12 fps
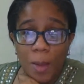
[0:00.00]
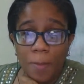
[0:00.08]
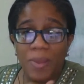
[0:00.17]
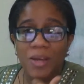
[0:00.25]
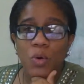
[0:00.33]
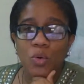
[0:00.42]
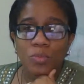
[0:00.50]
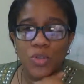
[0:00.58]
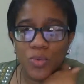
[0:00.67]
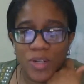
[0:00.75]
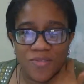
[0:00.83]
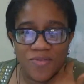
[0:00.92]
been
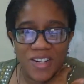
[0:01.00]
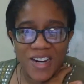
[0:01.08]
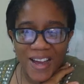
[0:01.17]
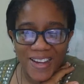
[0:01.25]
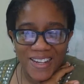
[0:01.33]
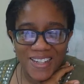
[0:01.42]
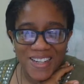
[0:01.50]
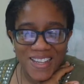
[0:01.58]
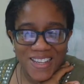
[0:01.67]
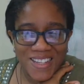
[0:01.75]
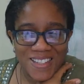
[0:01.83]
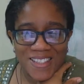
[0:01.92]
homeschooling for 9
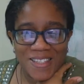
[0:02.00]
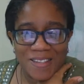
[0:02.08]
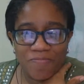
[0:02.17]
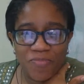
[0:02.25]
days,